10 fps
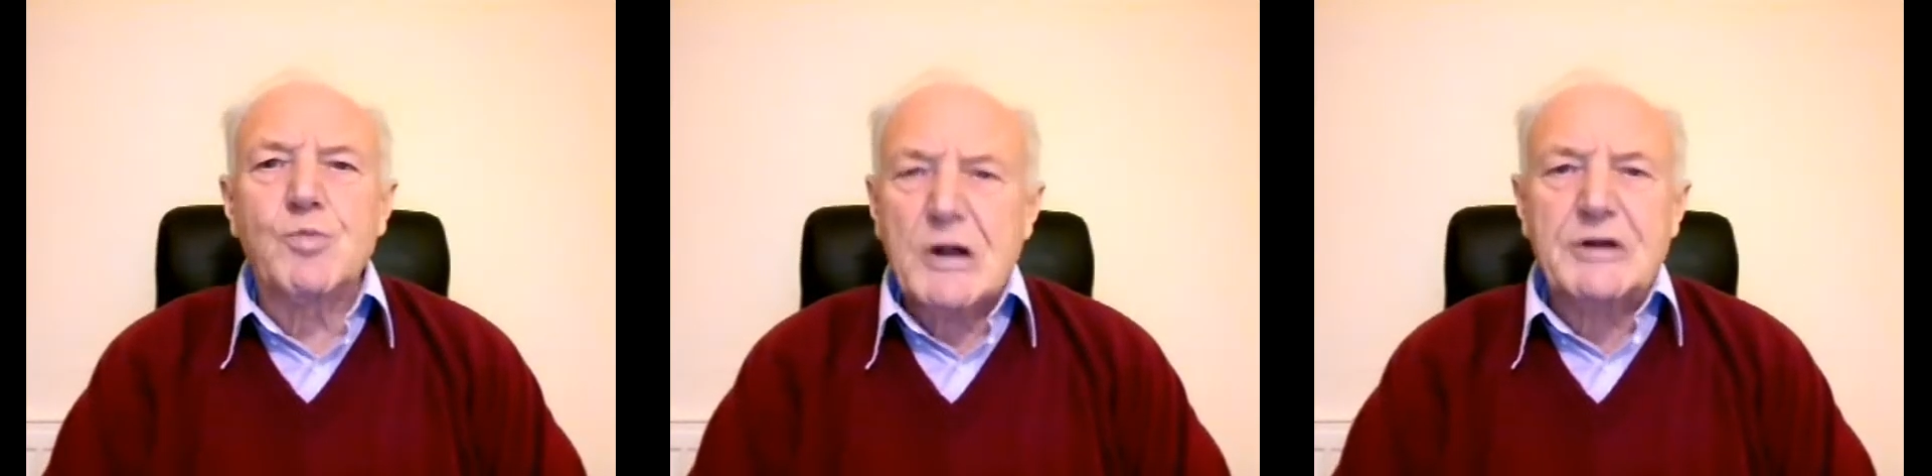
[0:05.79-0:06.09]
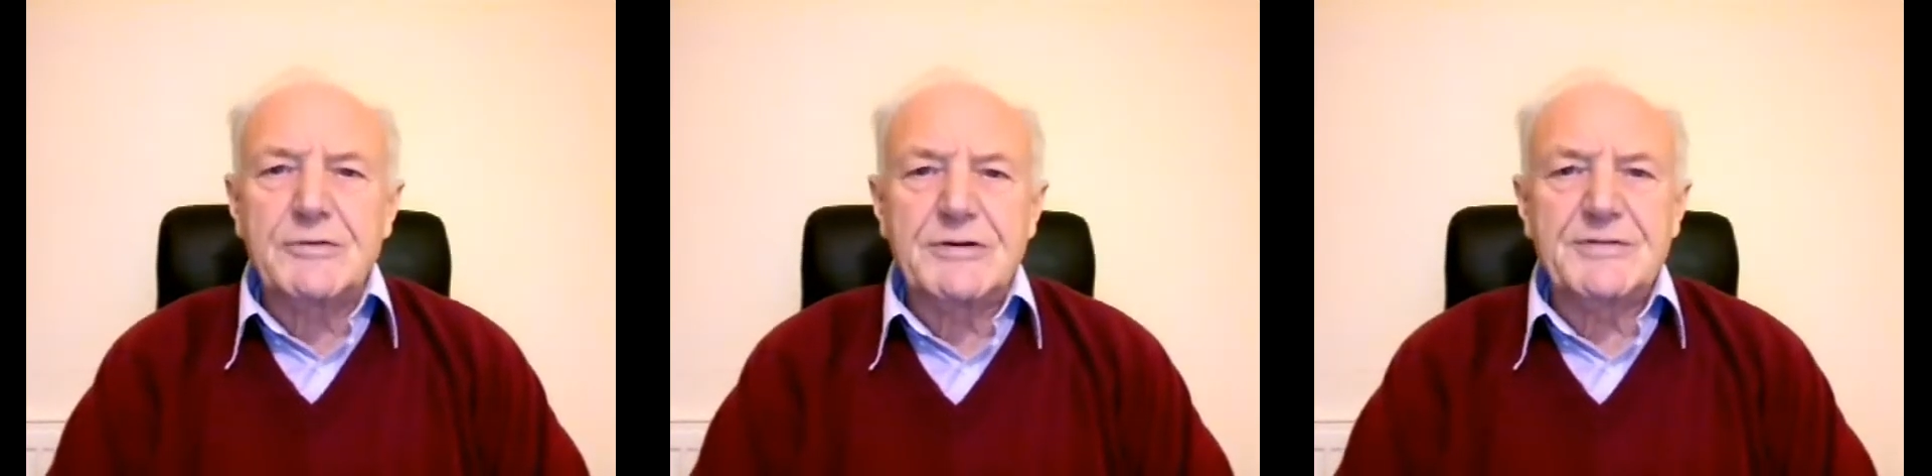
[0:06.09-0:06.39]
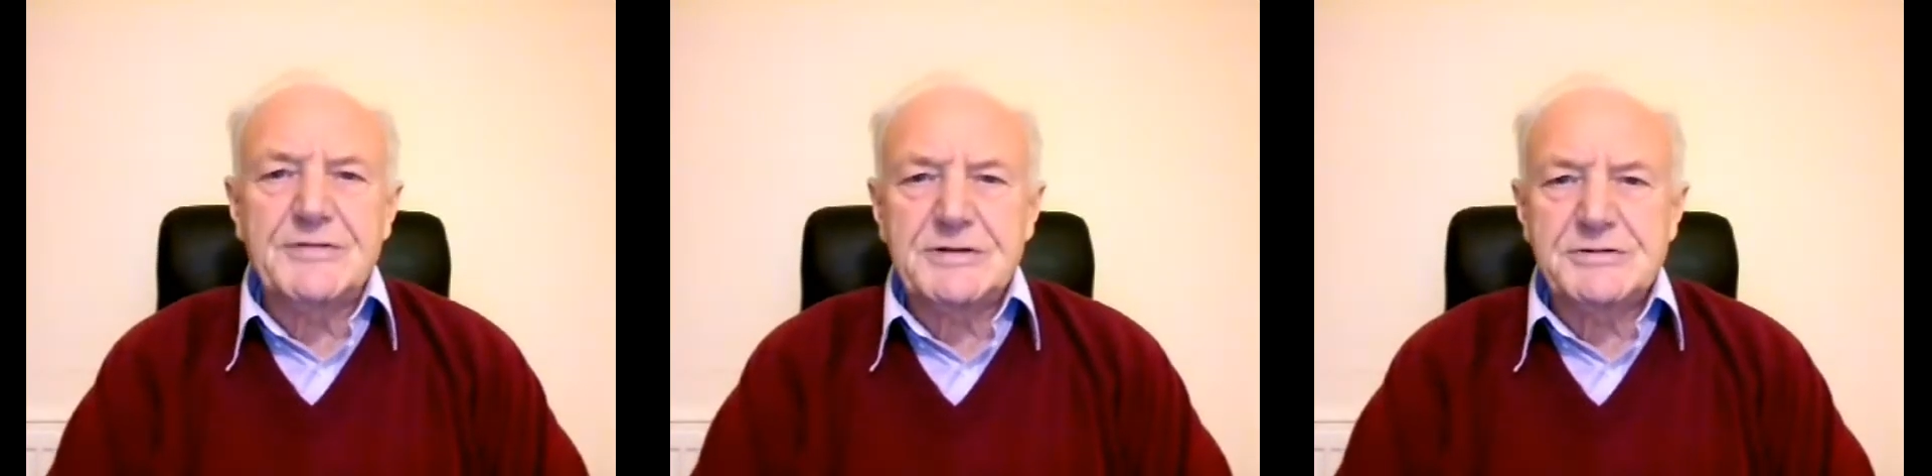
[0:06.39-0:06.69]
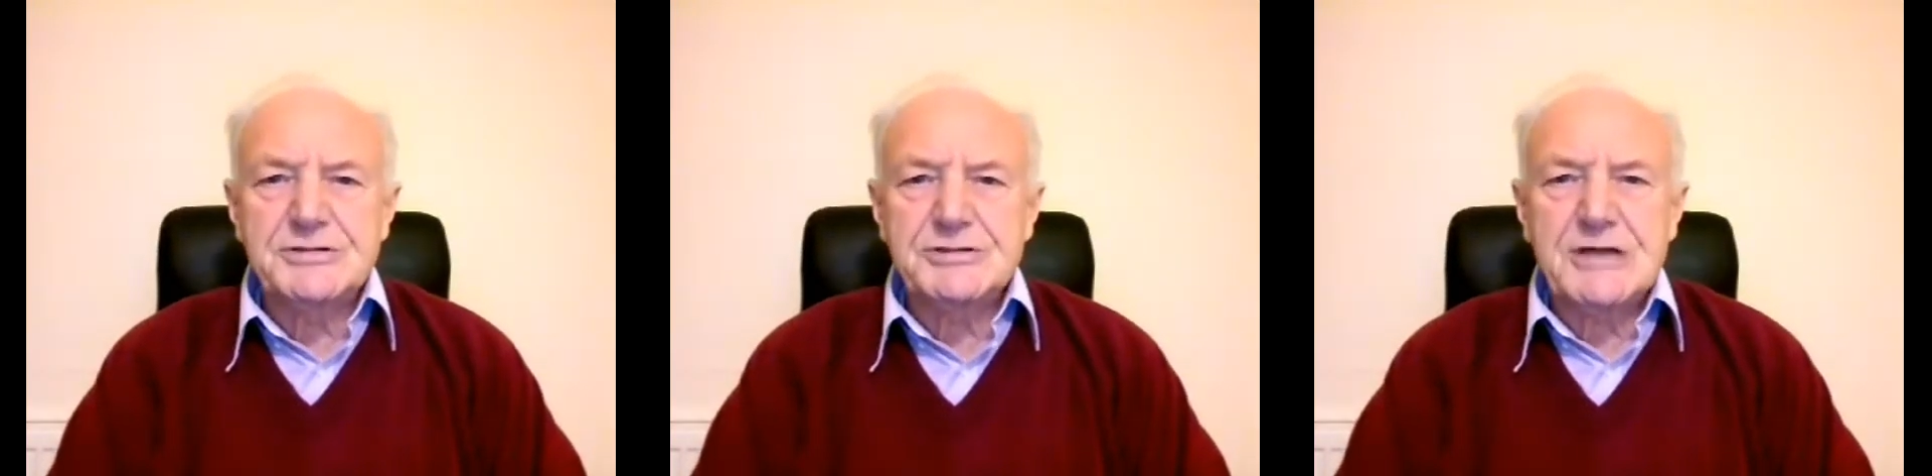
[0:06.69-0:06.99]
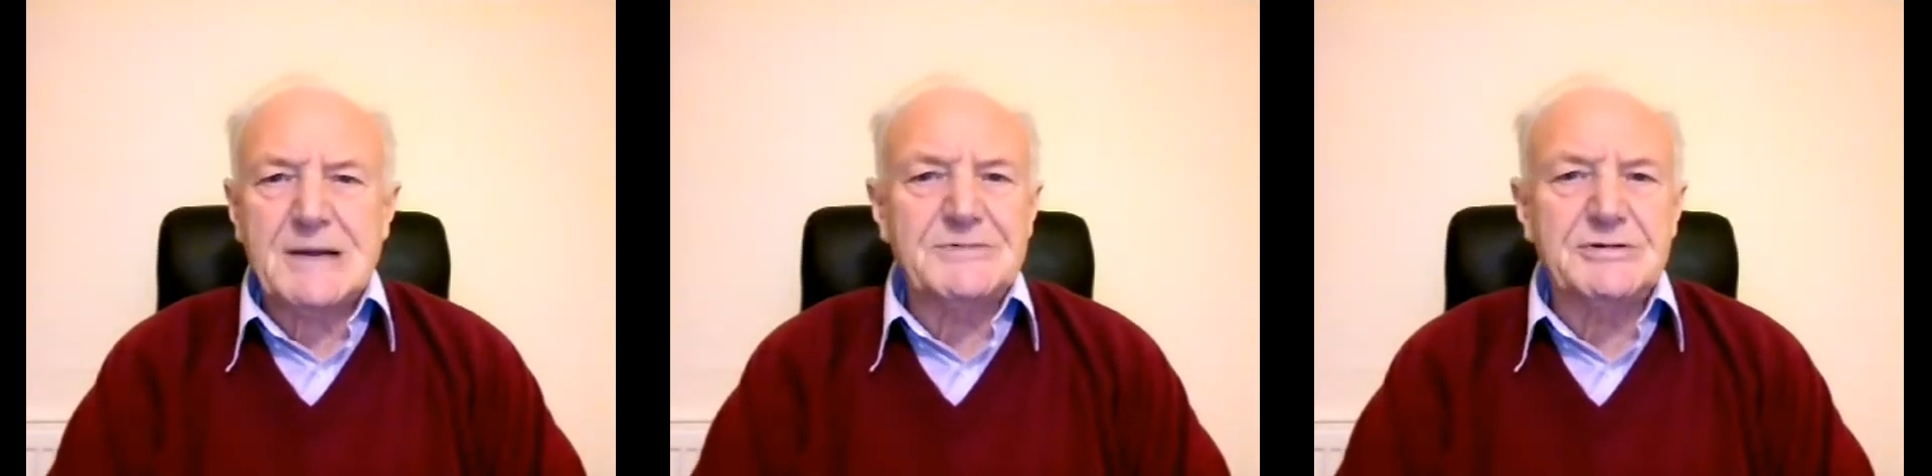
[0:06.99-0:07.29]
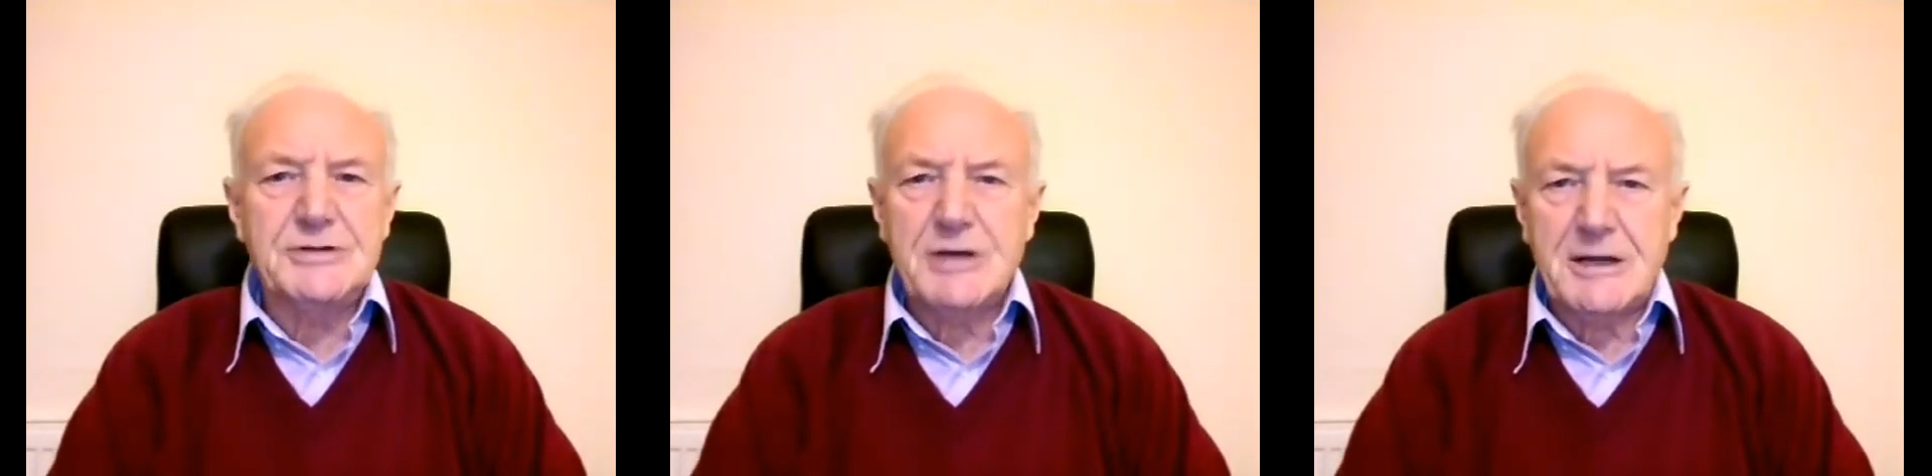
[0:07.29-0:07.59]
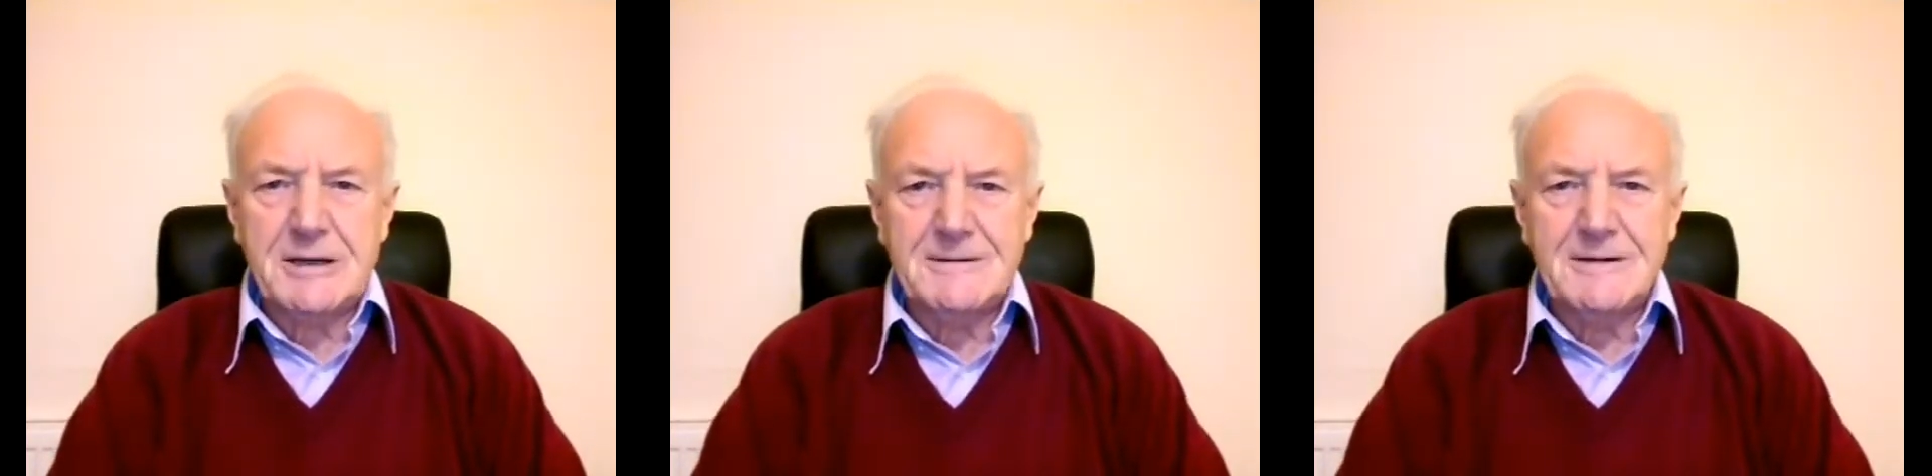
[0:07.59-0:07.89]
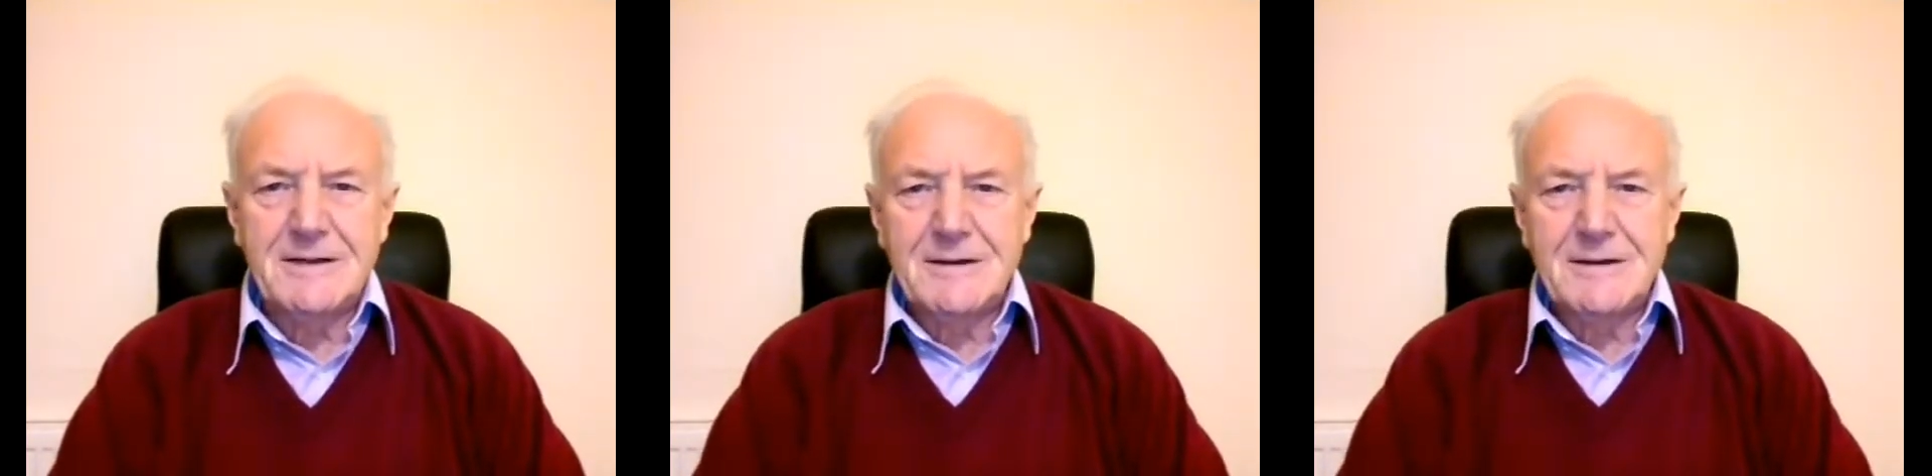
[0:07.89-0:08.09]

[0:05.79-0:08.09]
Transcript: 1 Corinthians chapter 9